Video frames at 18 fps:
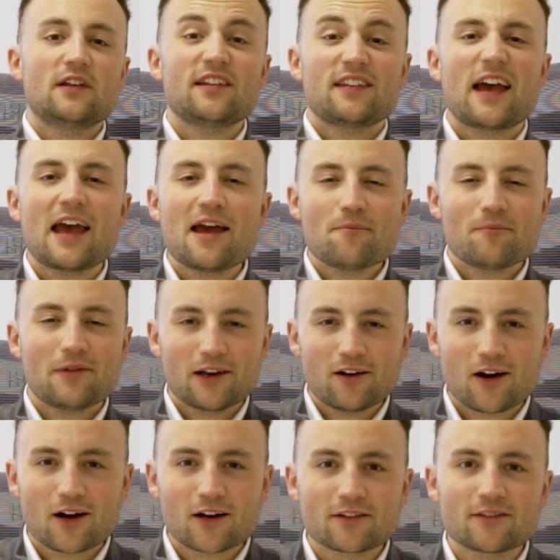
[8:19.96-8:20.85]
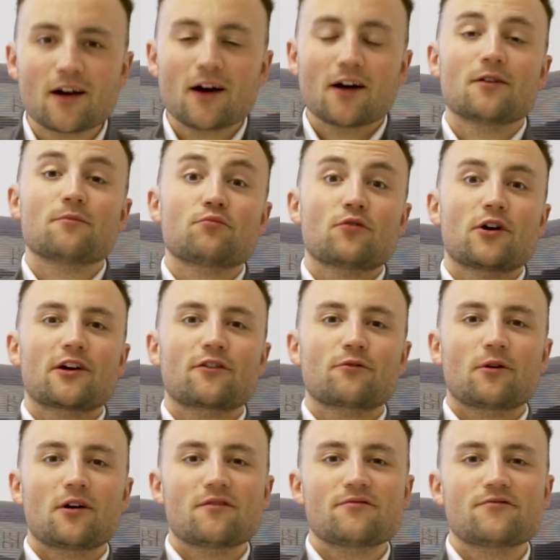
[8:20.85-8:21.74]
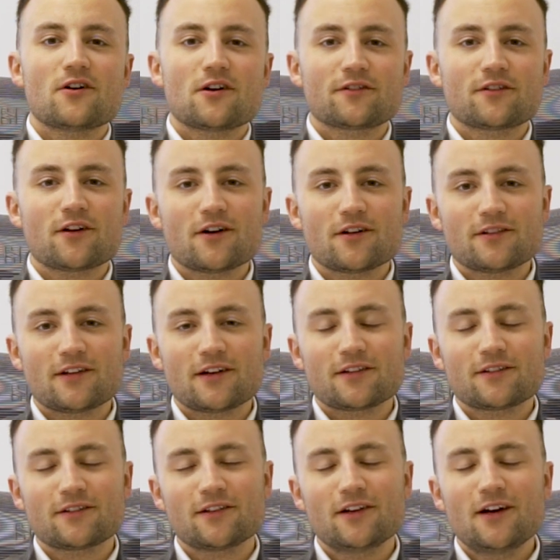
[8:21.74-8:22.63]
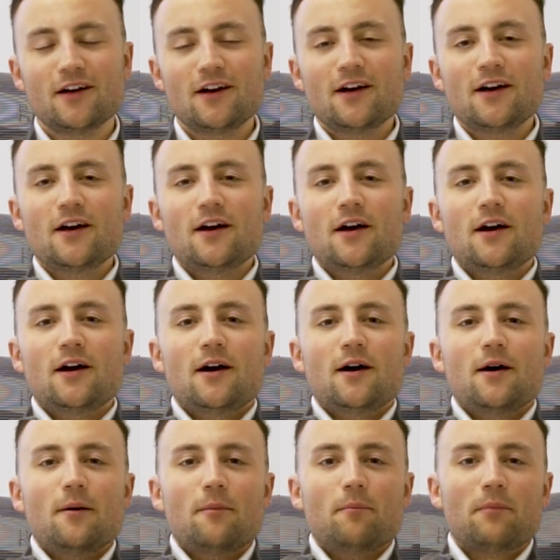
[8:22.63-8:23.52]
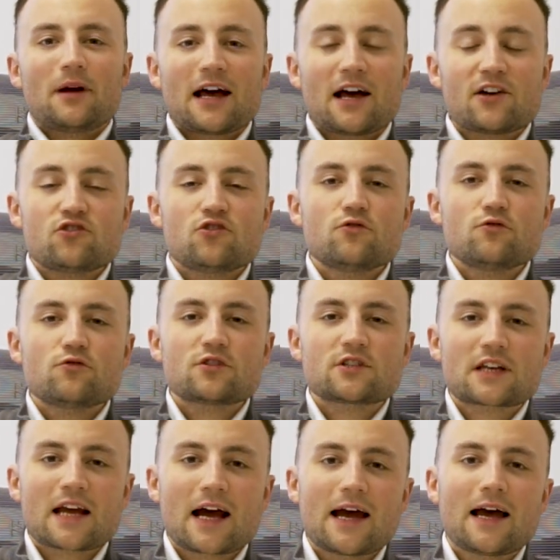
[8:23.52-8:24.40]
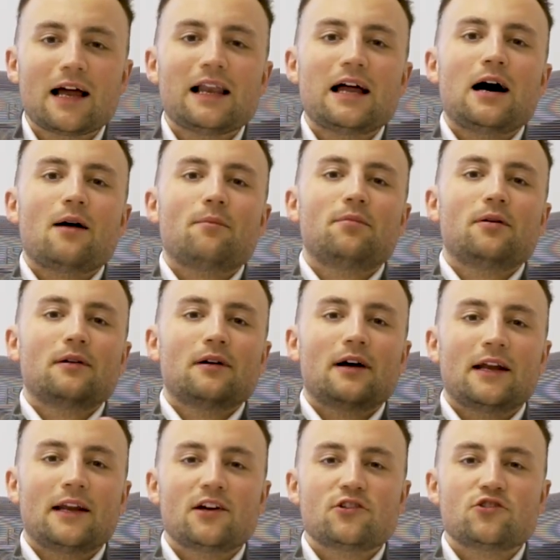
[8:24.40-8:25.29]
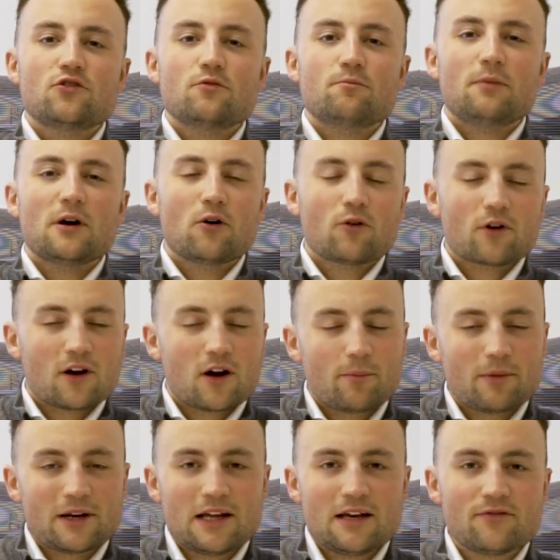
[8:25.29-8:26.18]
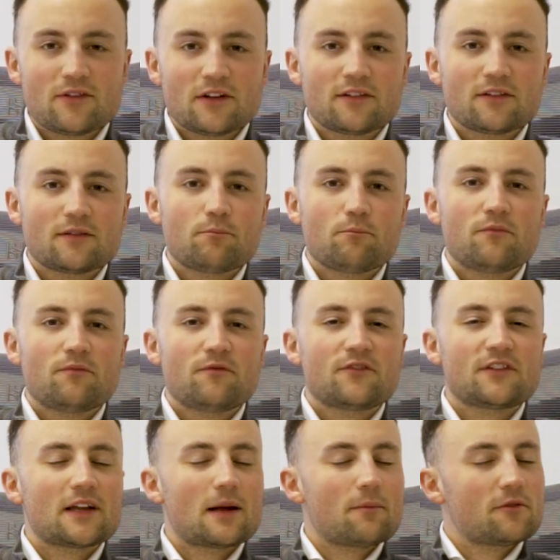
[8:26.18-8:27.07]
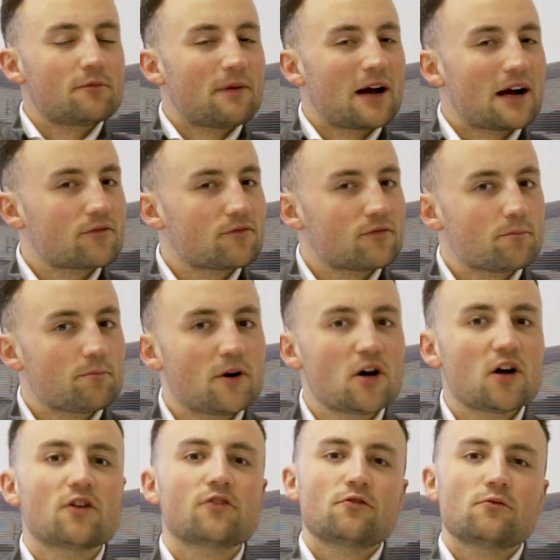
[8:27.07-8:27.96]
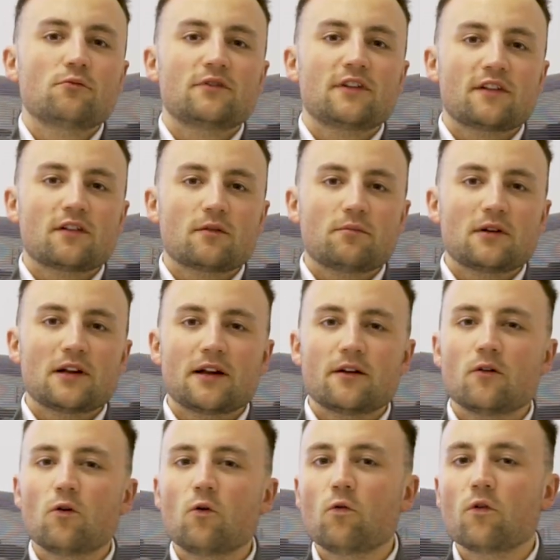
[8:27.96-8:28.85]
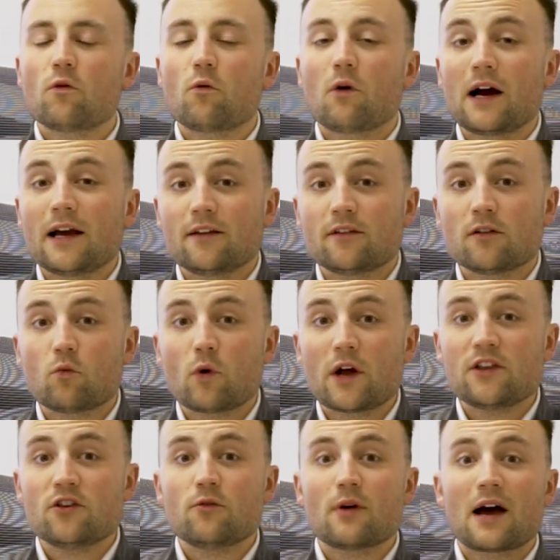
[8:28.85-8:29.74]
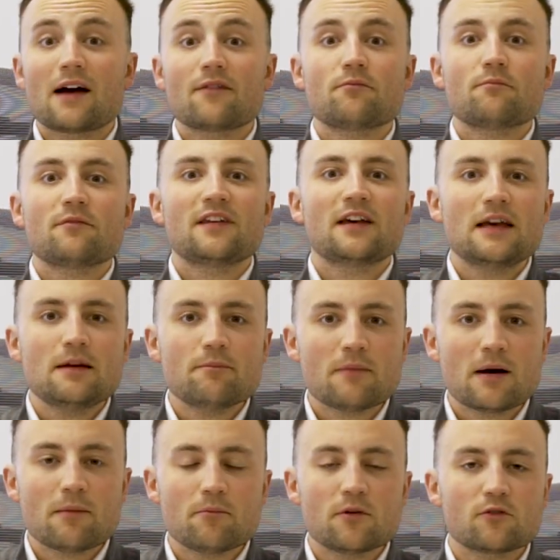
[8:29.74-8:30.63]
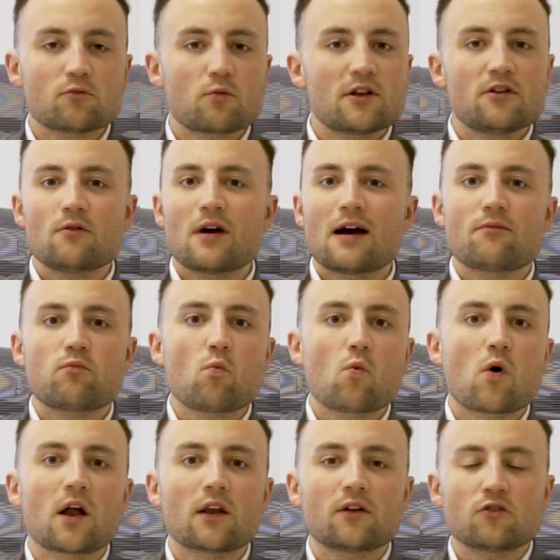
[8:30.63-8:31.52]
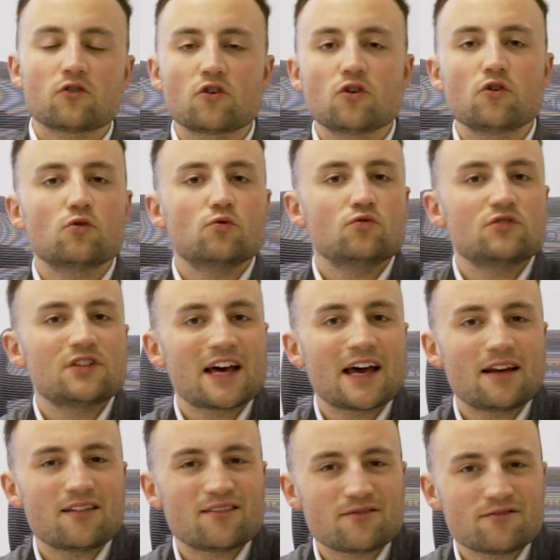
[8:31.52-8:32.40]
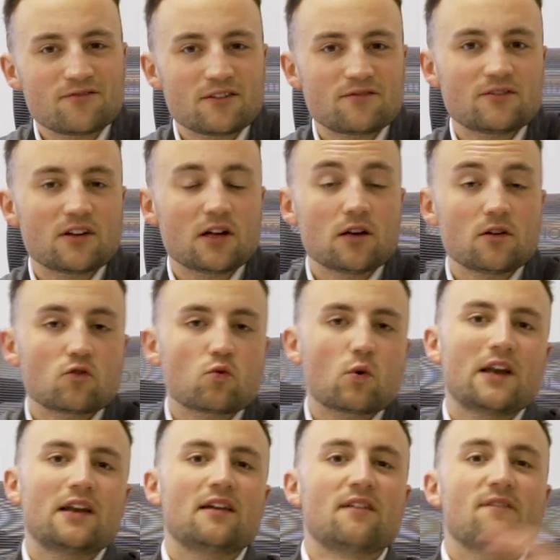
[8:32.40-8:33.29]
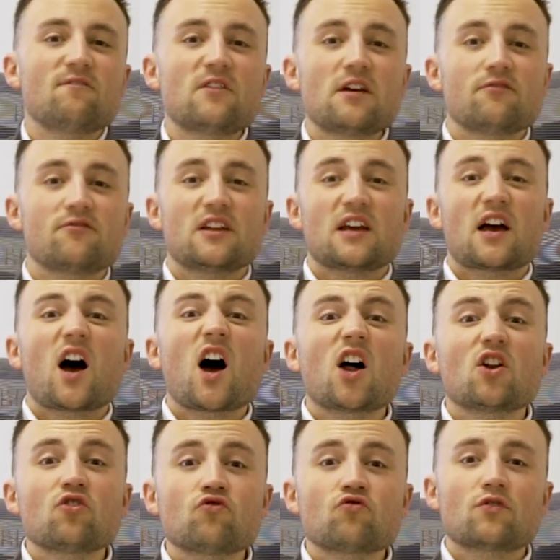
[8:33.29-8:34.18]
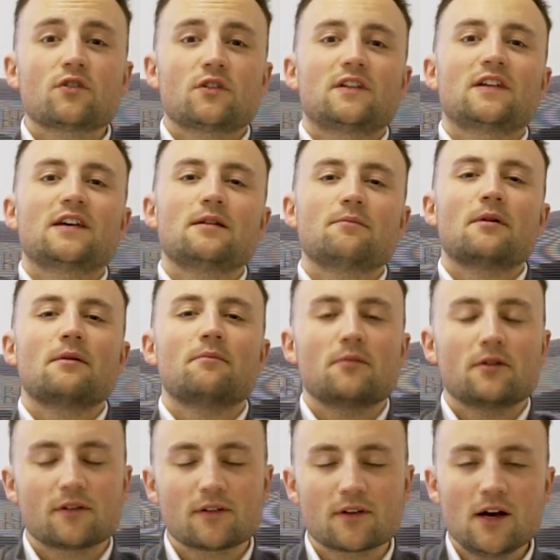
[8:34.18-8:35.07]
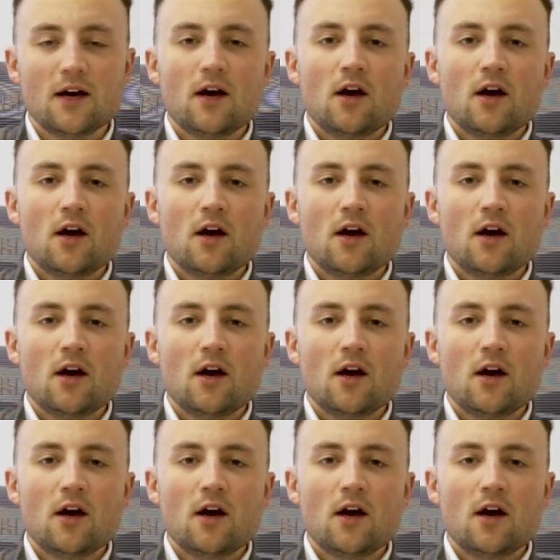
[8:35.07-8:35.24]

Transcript: This hit me like a ton of bricks when I first heard this. But as you scale up and as you build, and I believe this stems back from personal discipline all the way to when you have team members, when you have 1, 2, 10, 15, 20, 50, 100 team members.